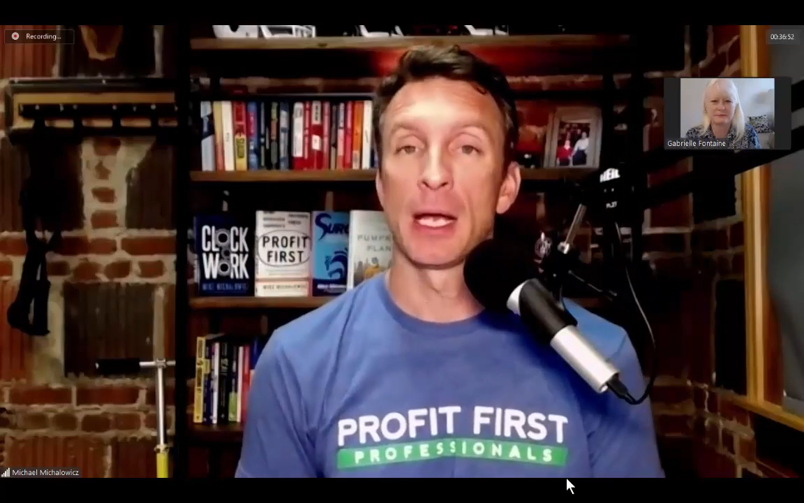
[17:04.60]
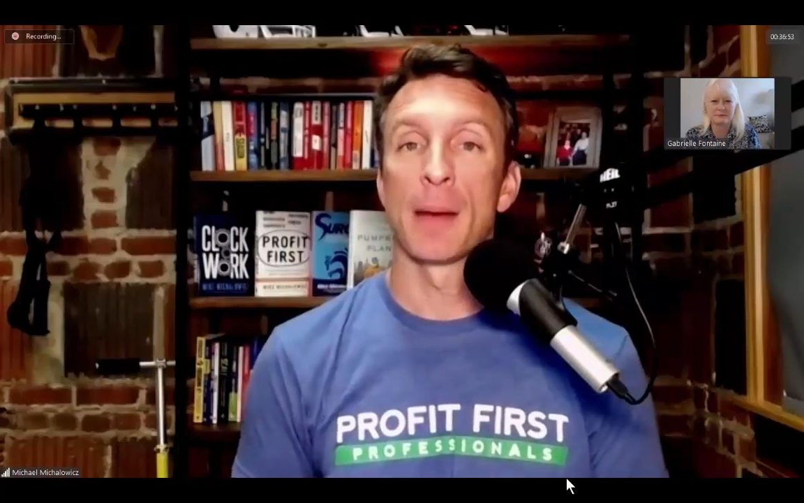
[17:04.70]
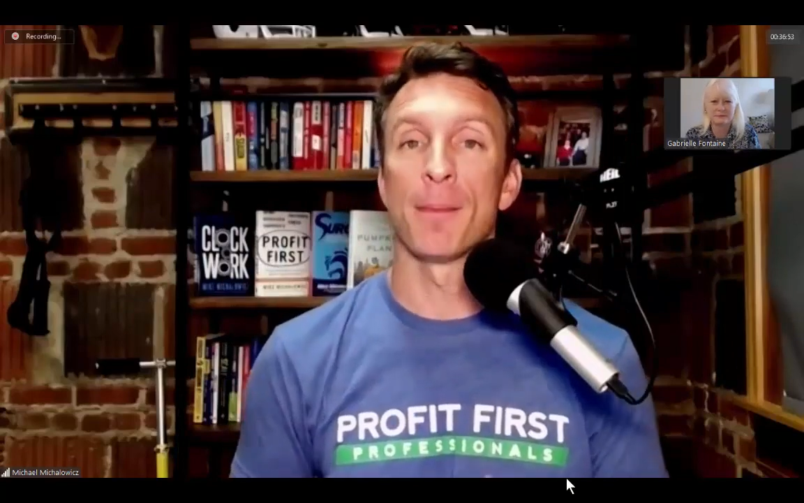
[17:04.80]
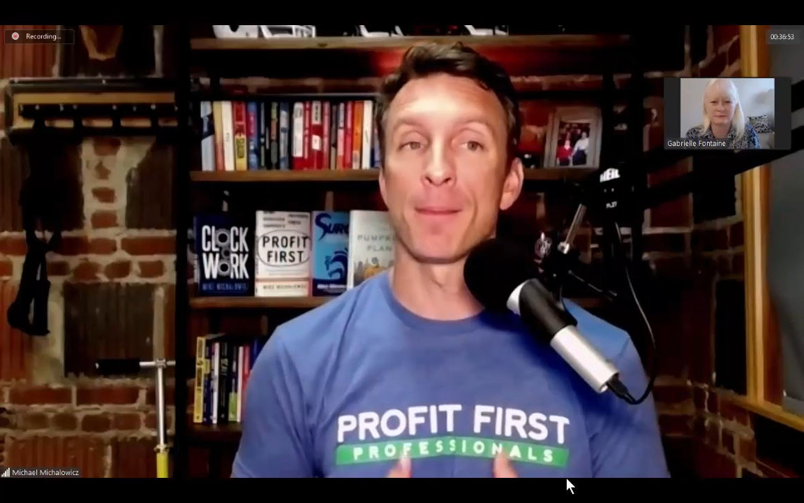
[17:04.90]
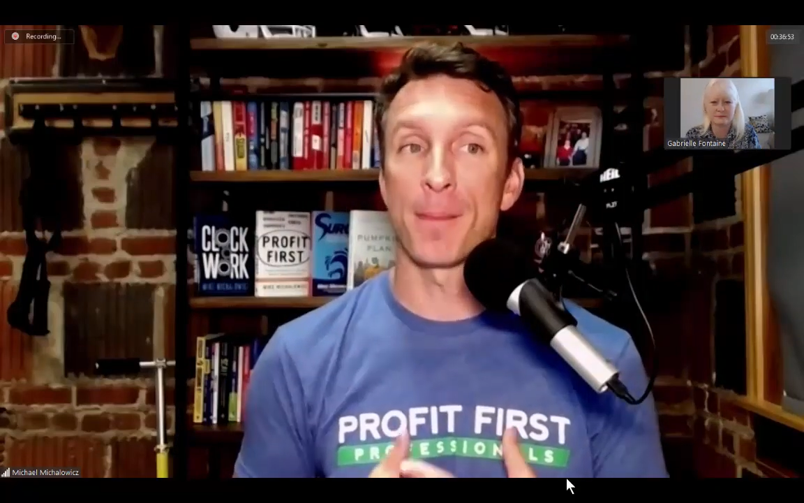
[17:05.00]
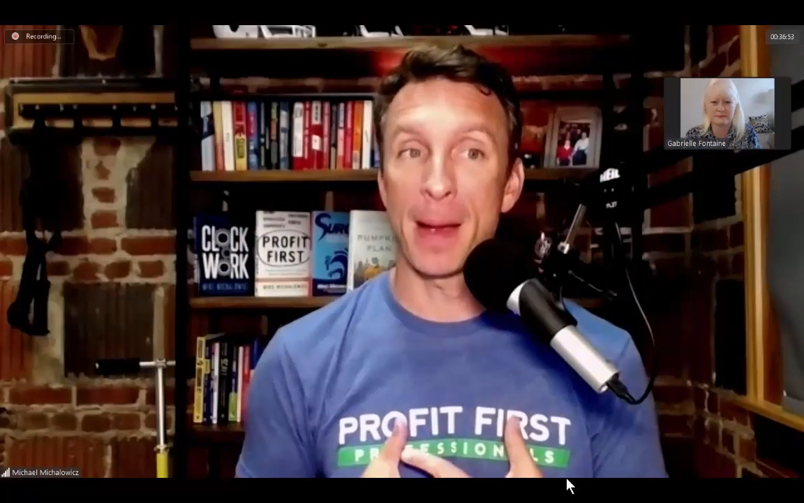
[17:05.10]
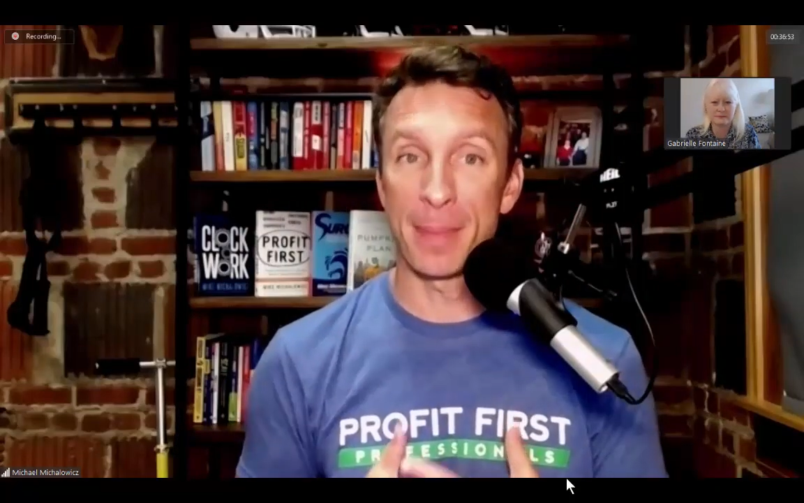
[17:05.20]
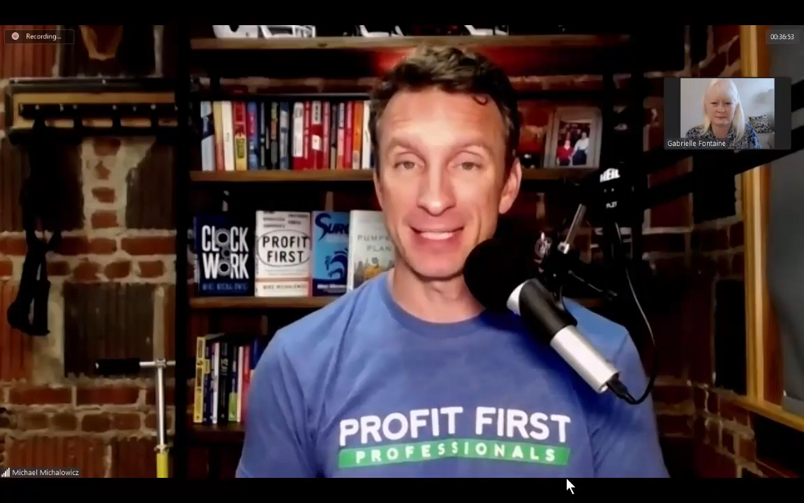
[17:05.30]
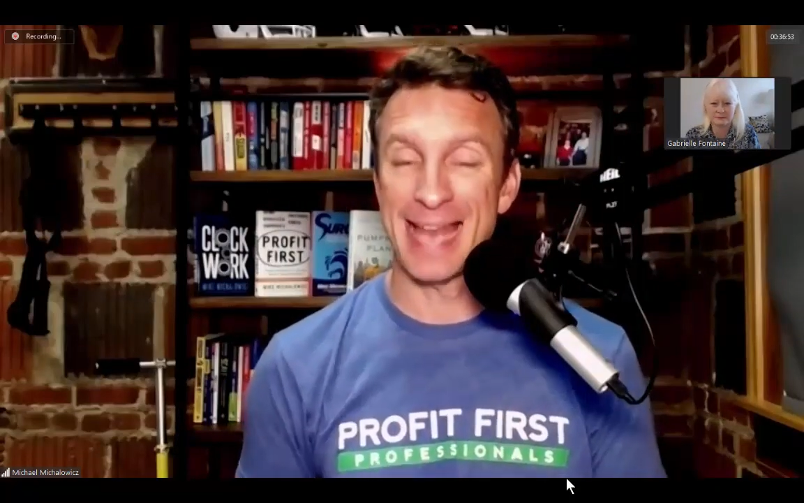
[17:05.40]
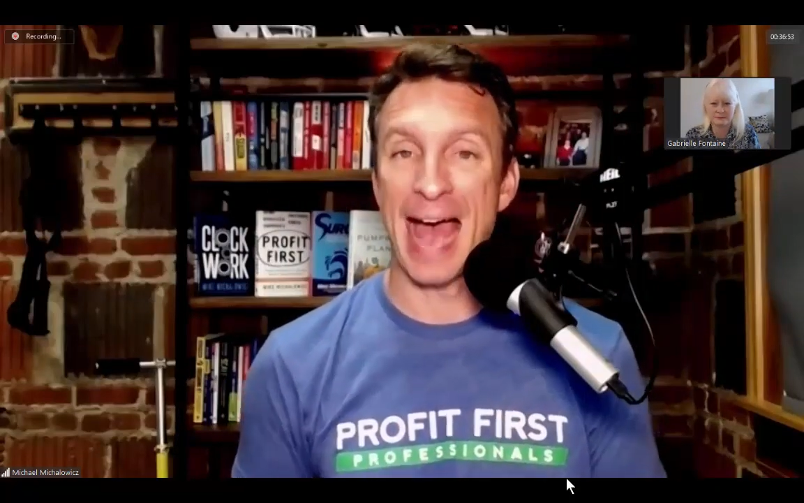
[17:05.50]
my
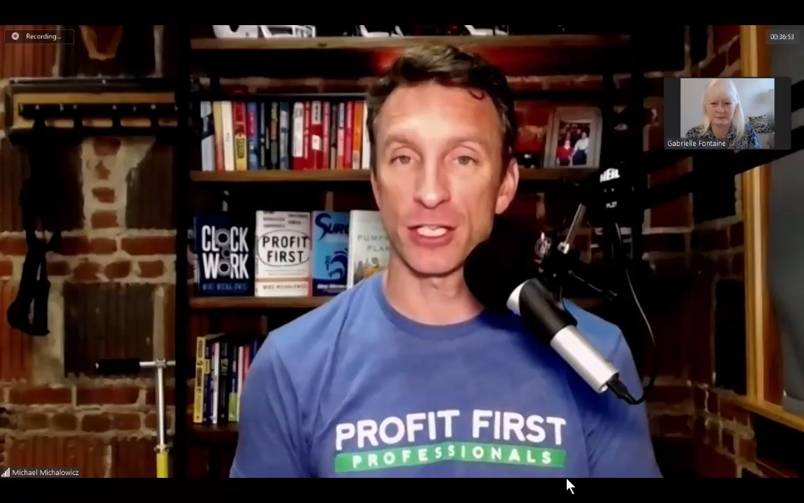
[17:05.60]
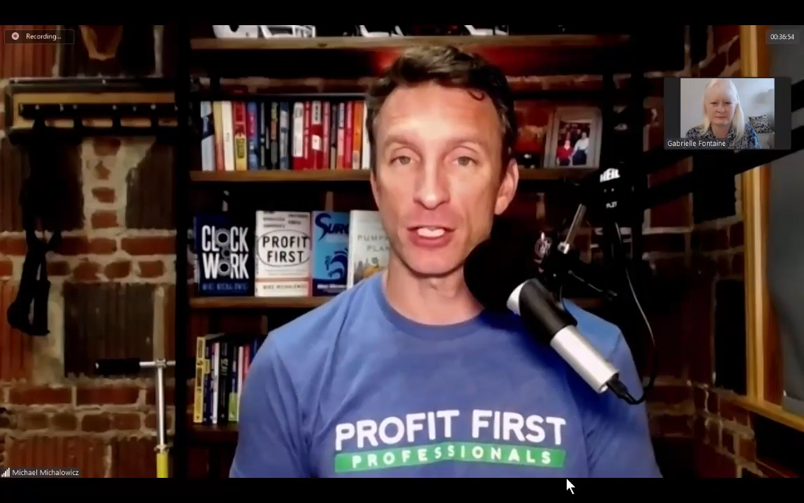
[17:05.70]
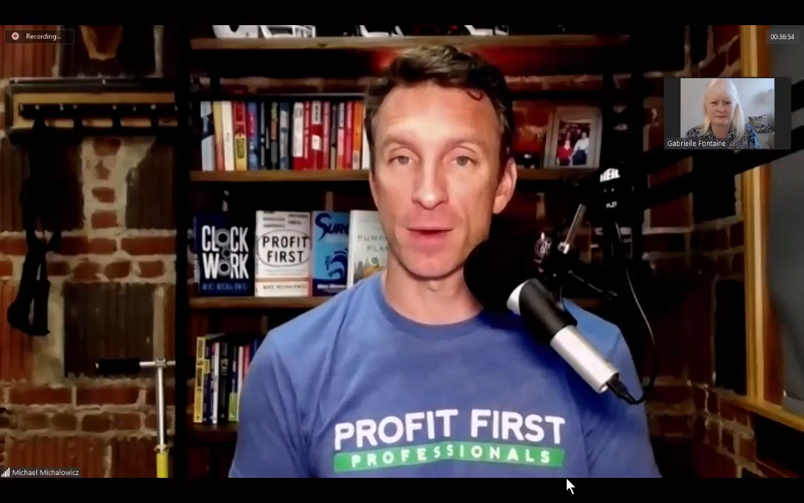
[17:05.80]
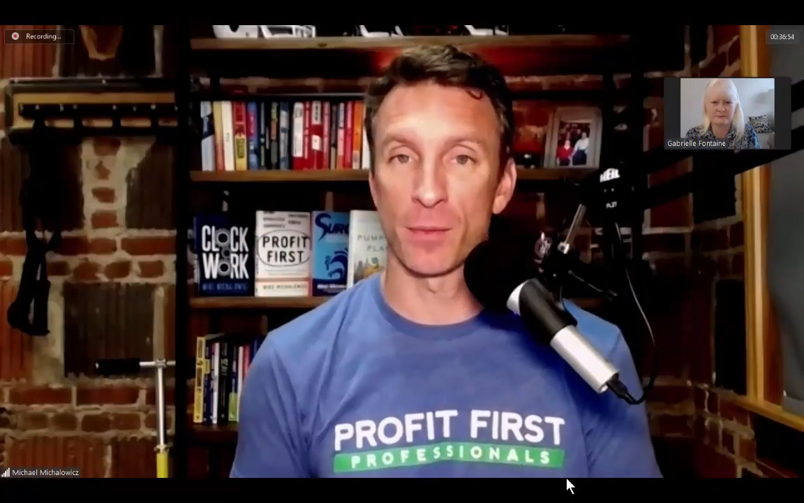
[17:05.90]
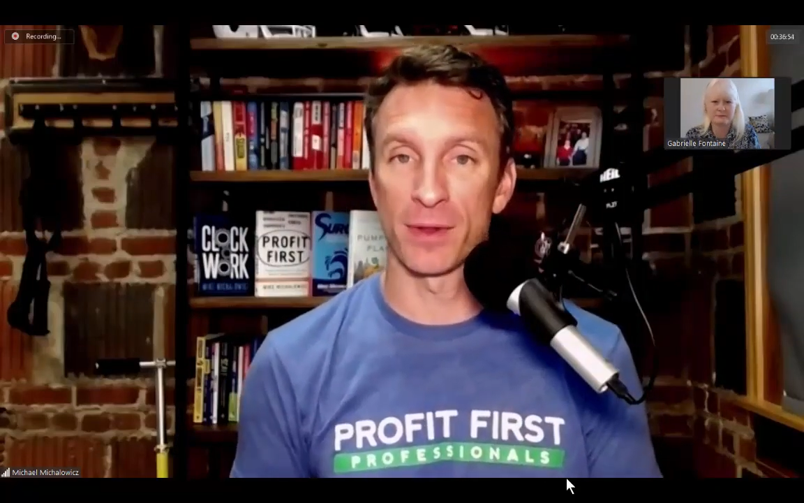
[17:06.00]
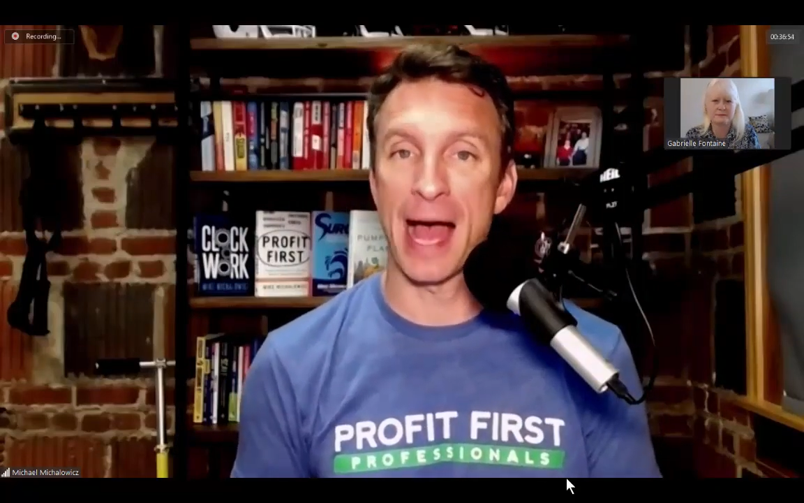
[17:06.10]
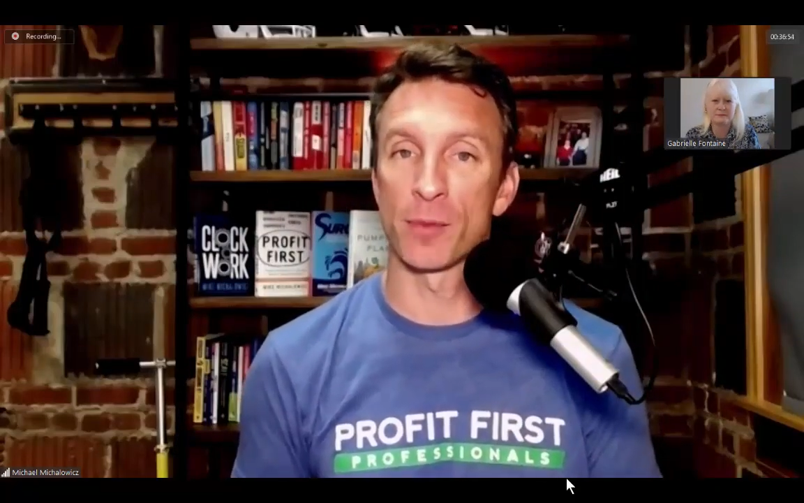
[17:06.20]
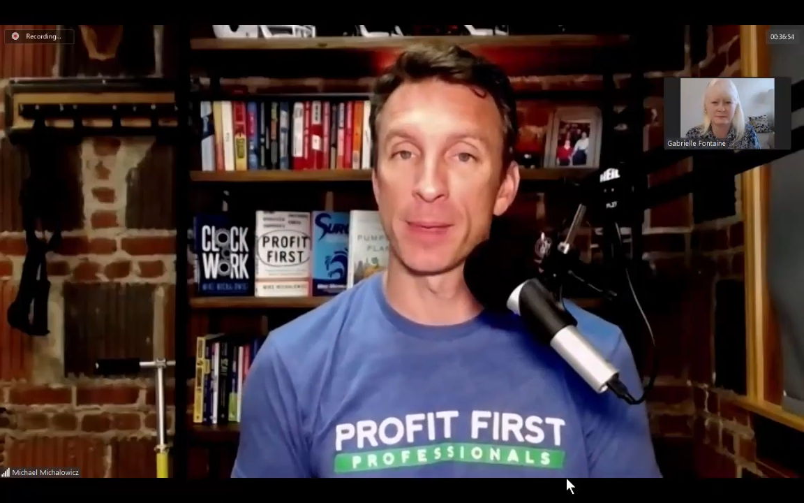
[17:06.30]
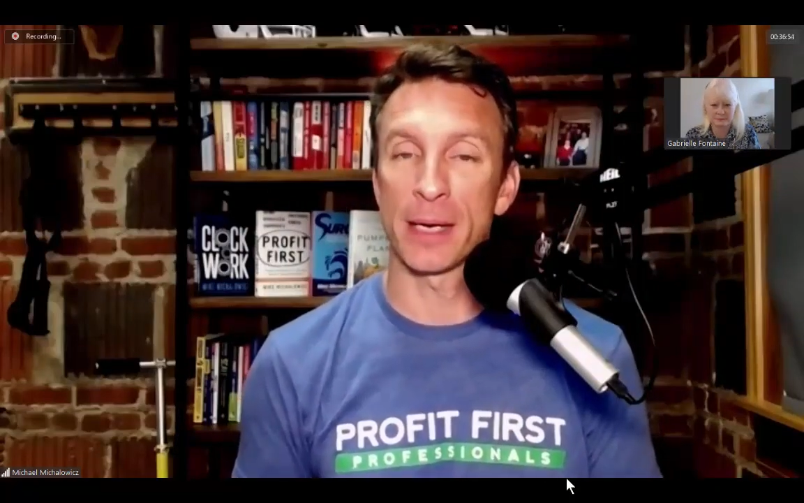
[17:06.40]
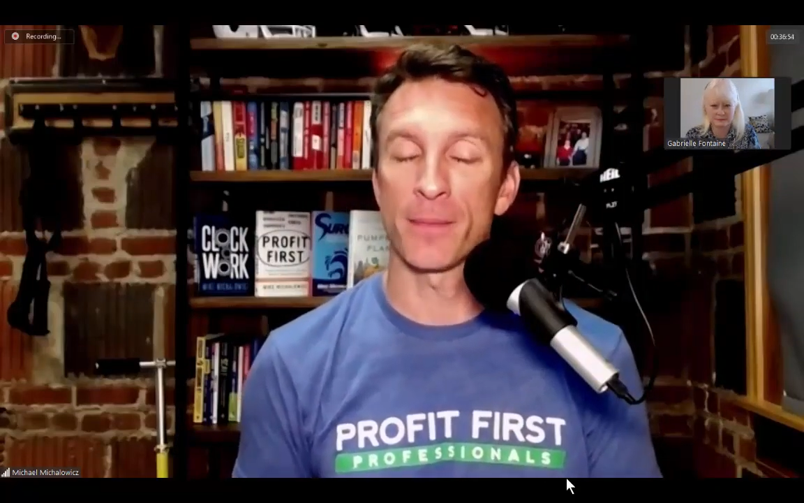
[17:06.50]
business has to run
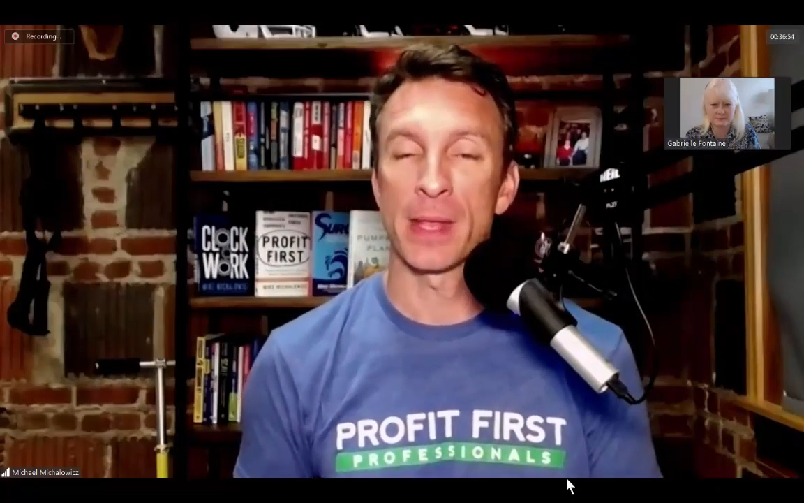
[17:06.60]
without me.